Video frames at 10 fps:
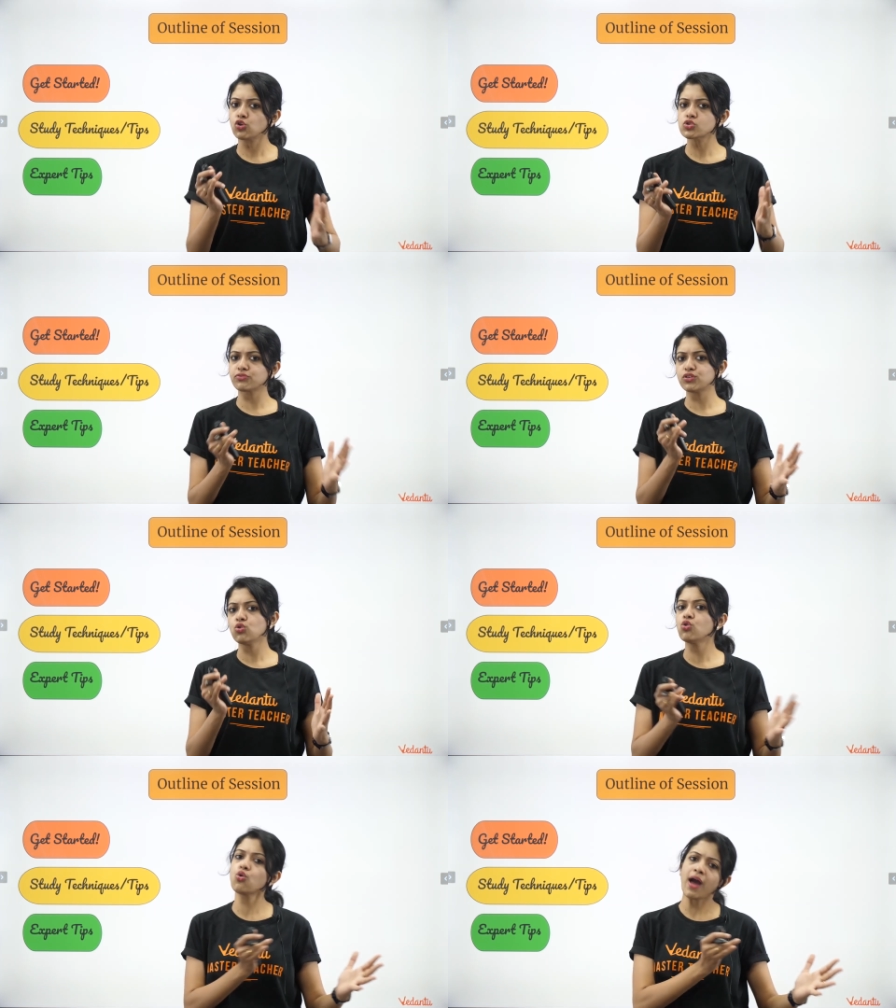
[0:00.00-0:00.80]
those of
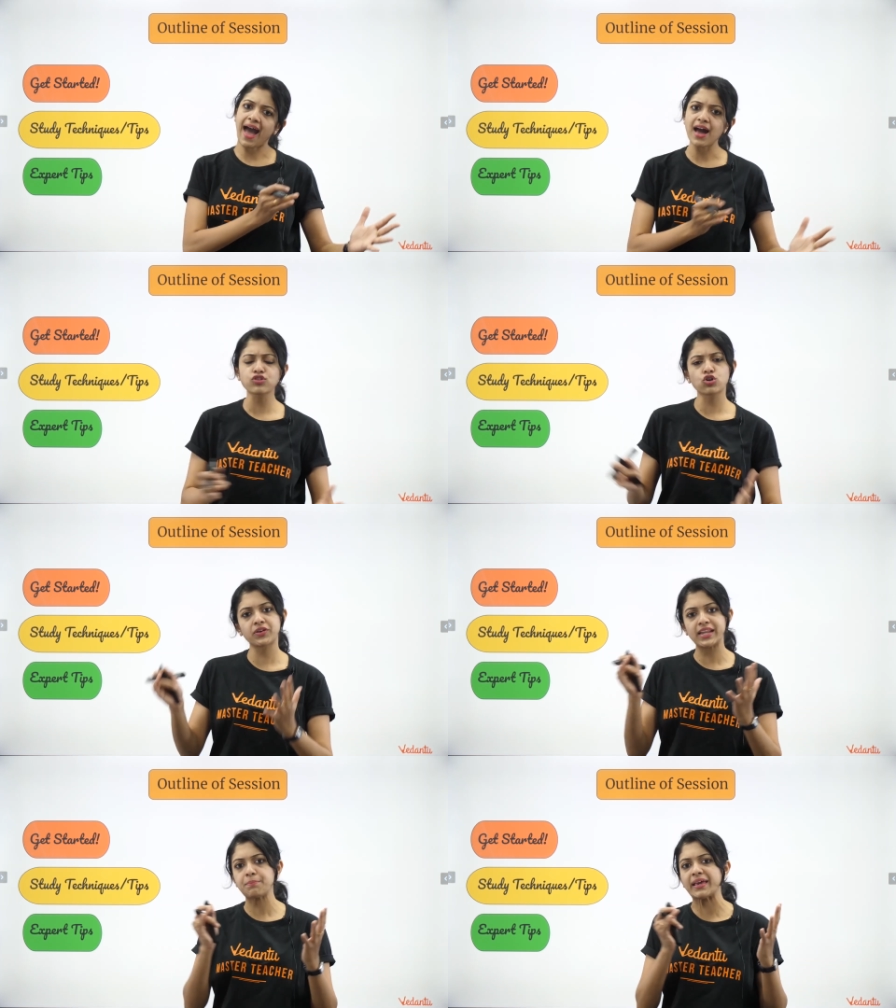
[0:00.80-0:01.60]
you who have
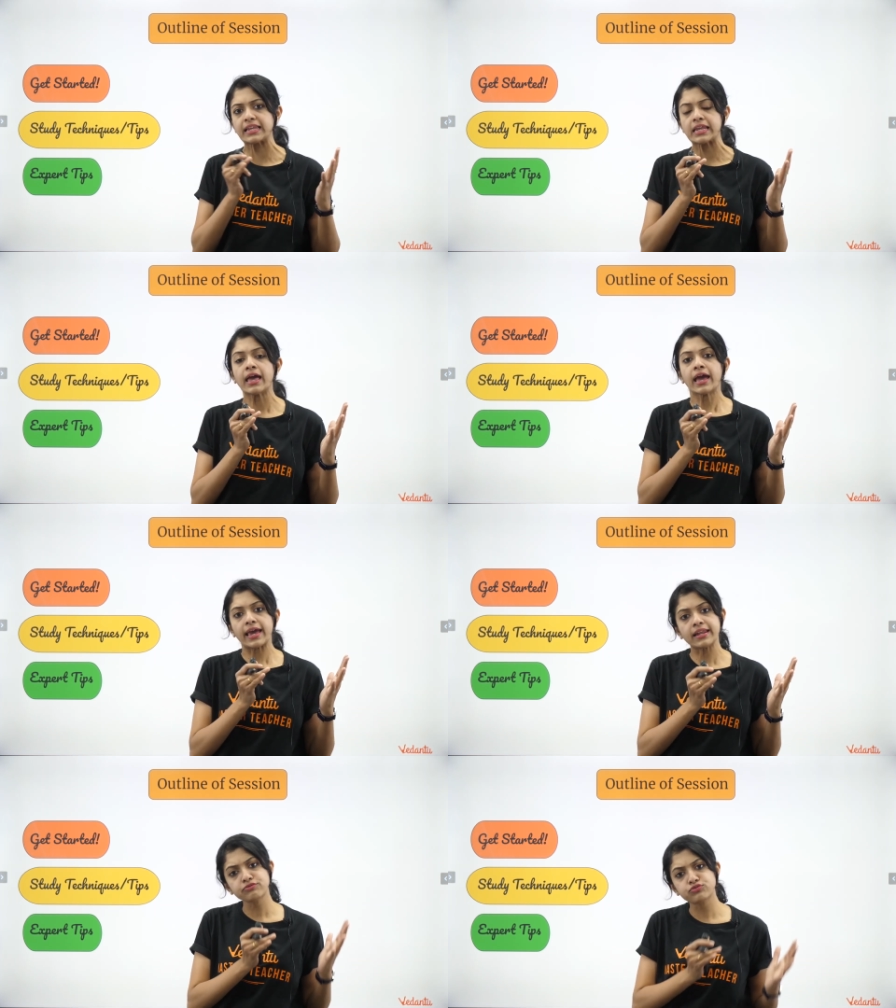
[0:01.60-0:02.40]
already been
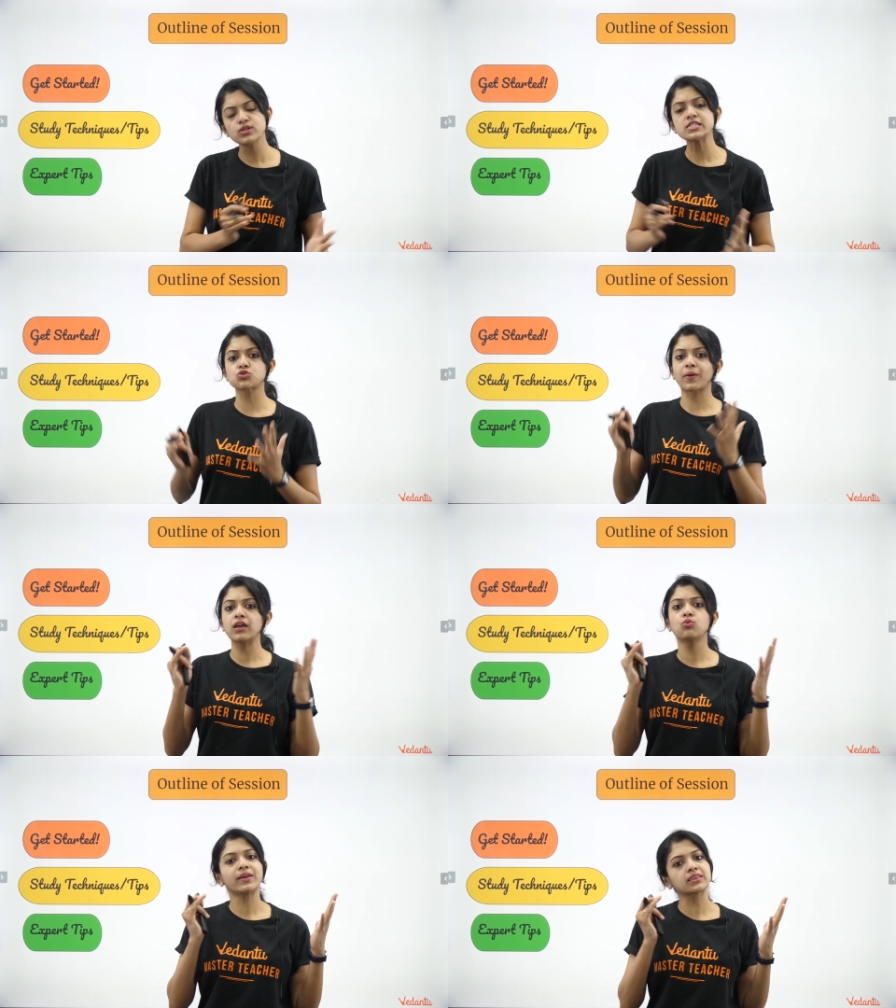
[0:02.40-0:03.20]
in full
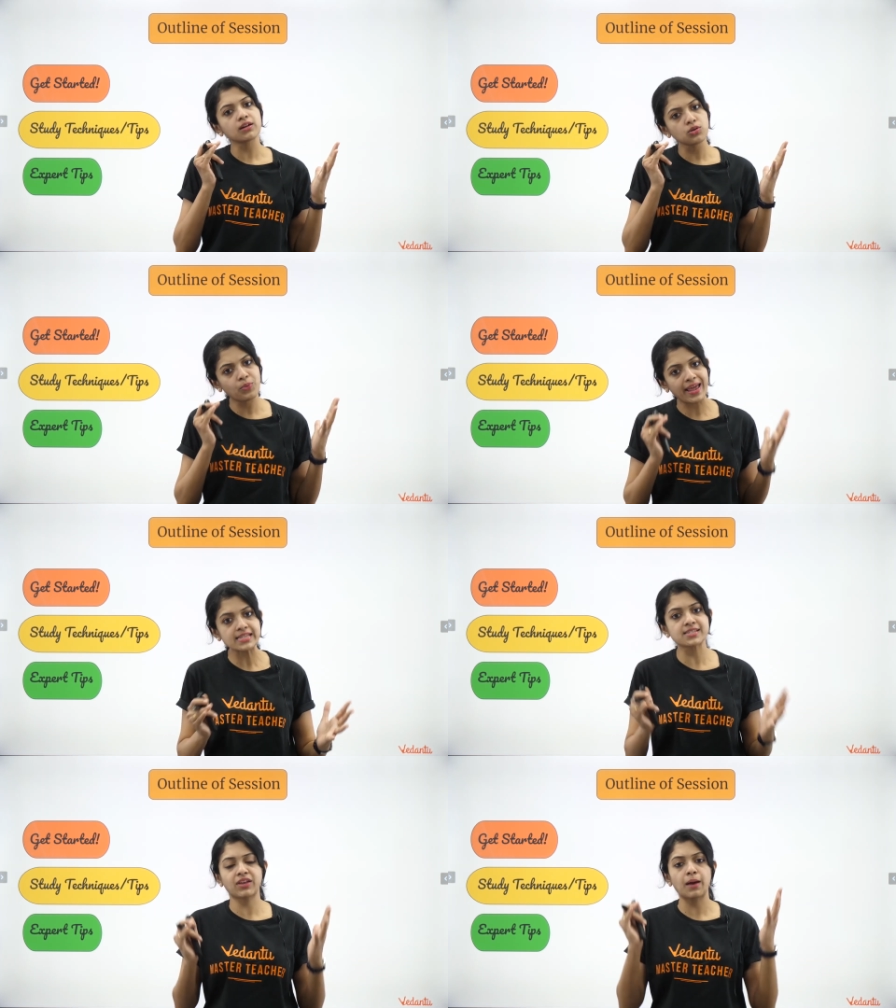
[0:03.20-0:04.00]
swing with a
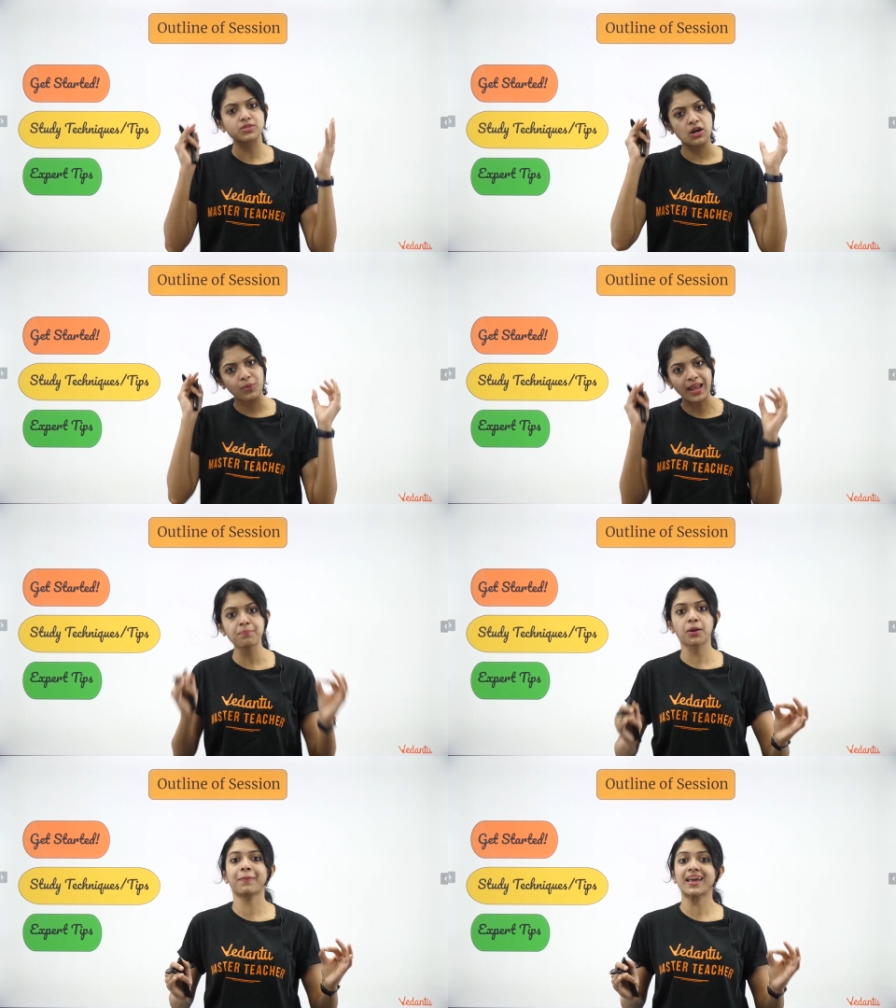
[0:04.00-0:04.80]
well-developed, a
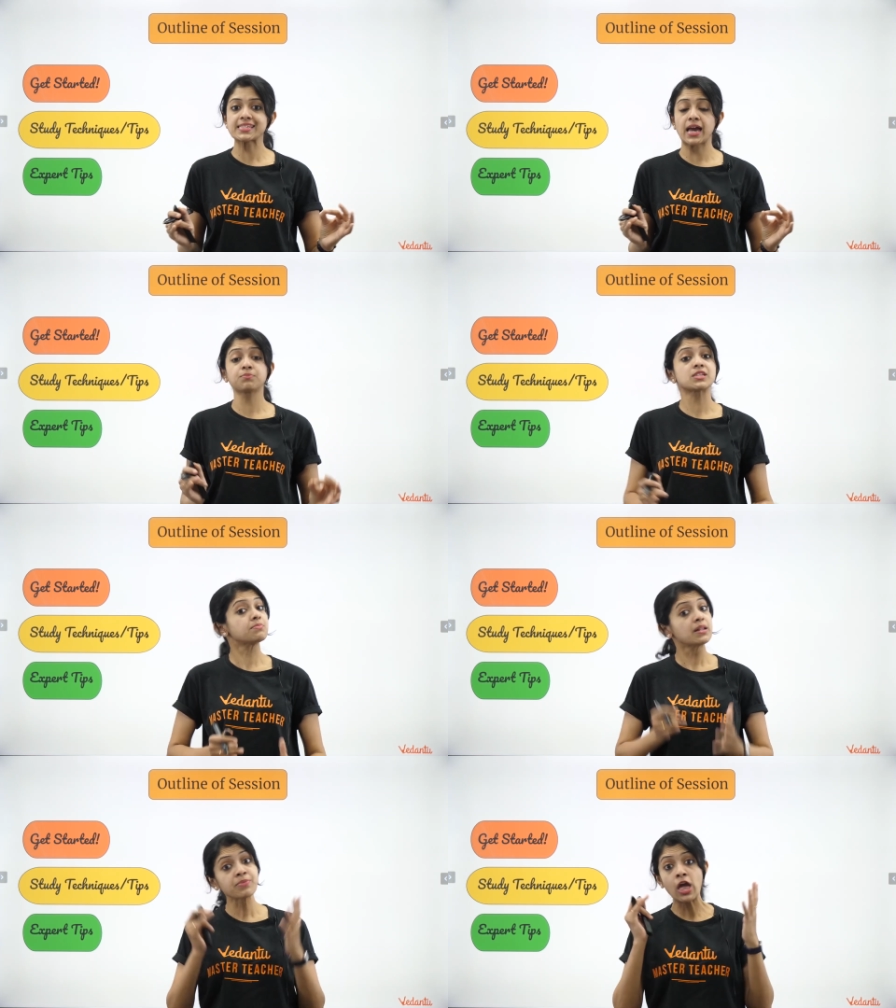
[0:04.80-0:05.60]
well-prepared
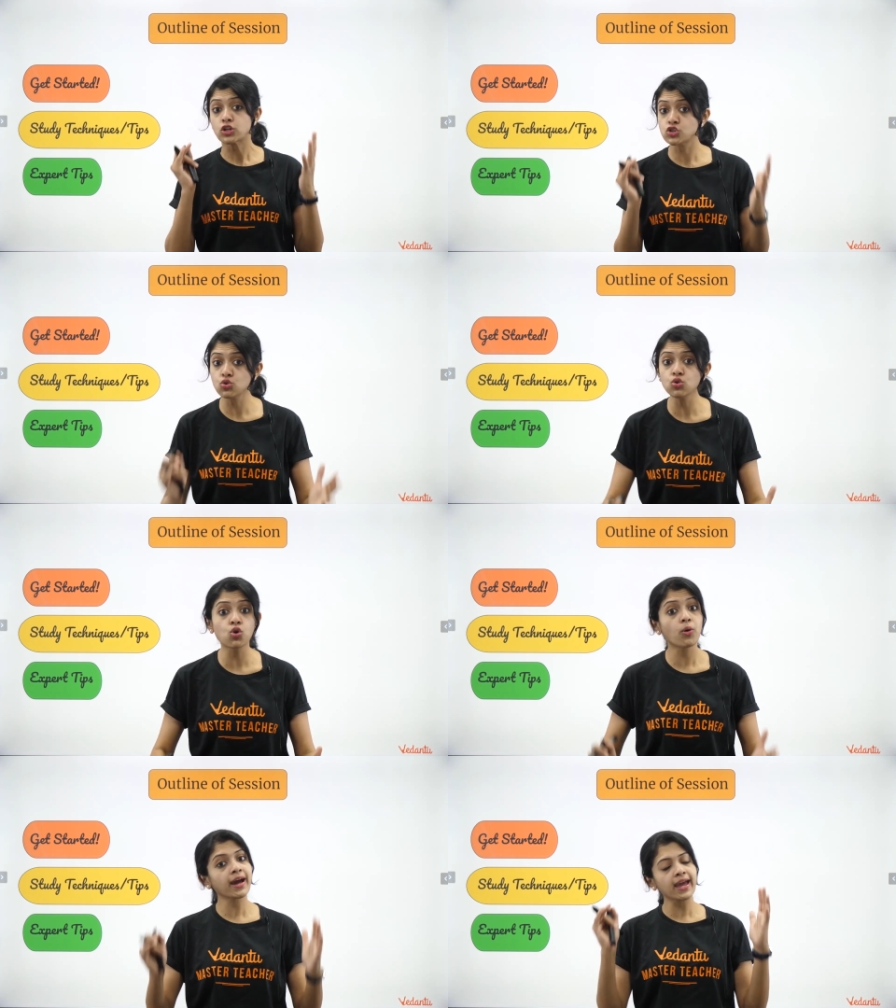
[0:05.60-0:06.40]
timetable, do
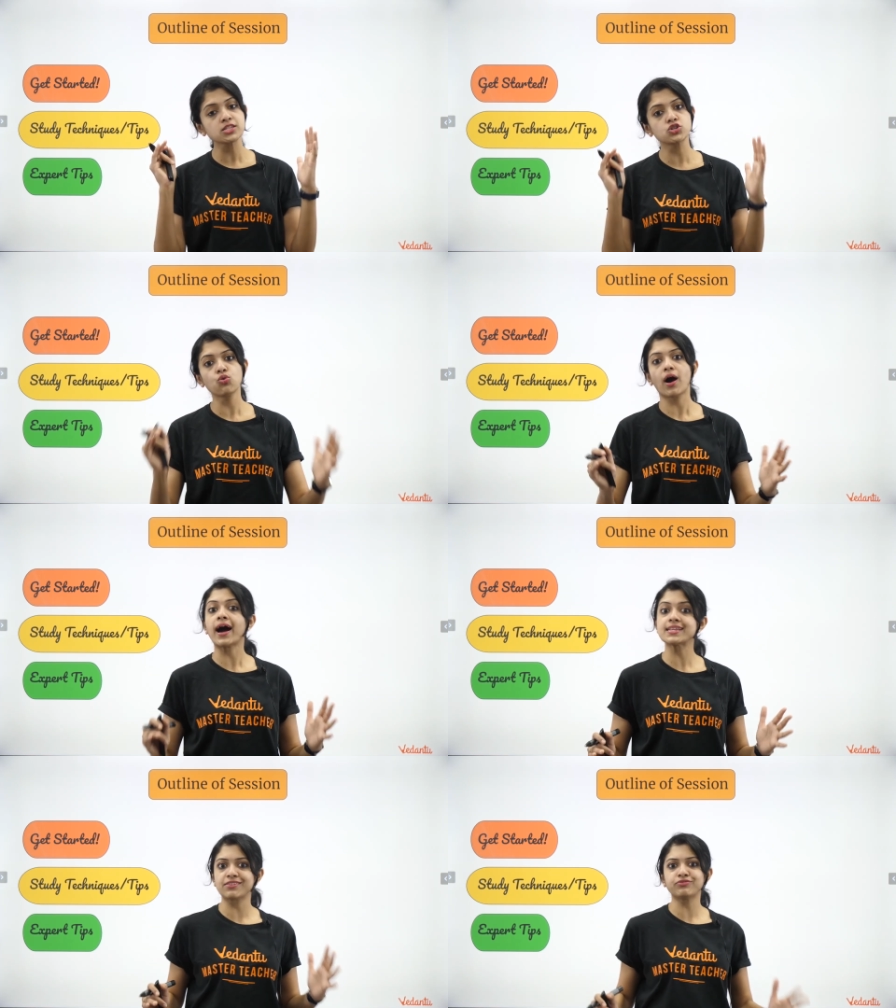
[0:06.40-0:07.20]
go ahead. You
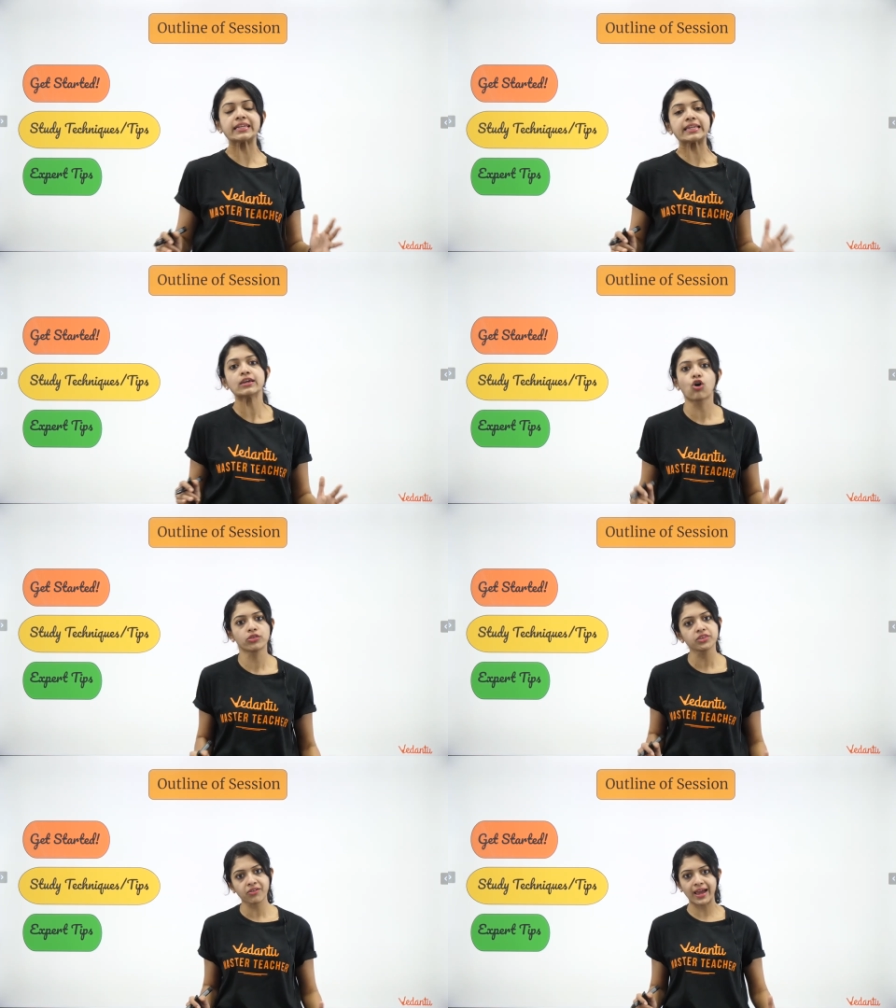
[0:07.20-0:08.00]
are definitely
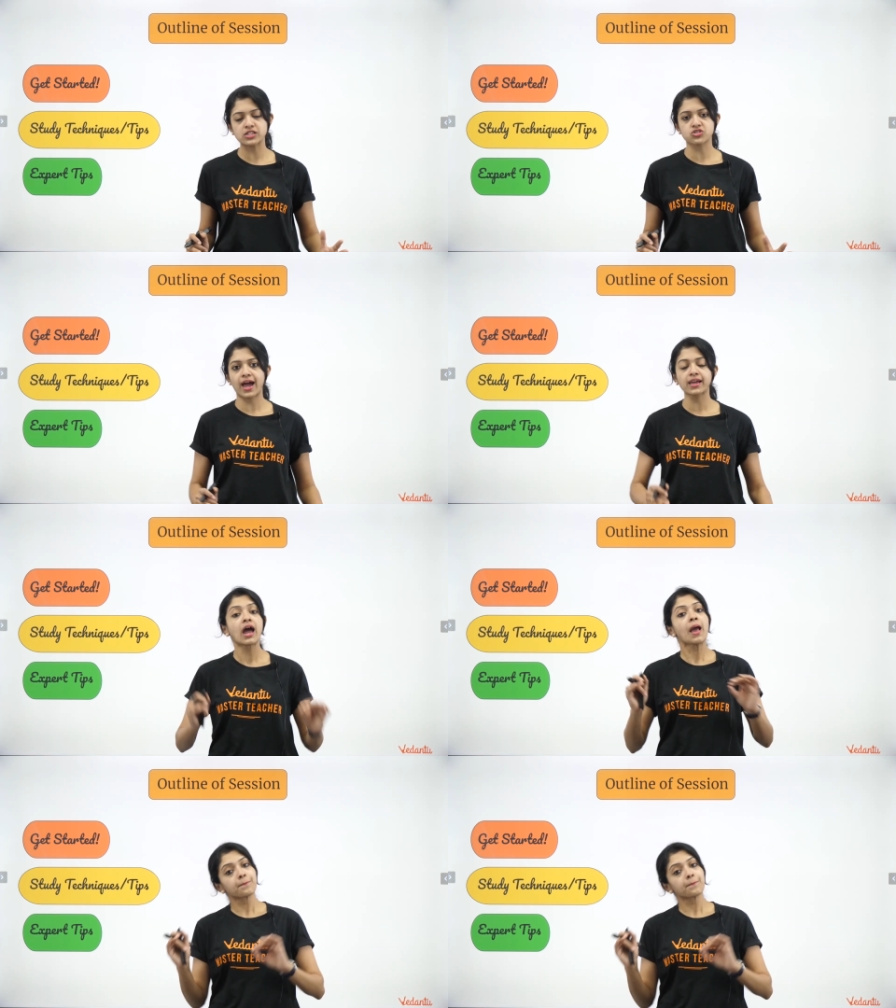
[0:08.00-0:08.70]
on the right track.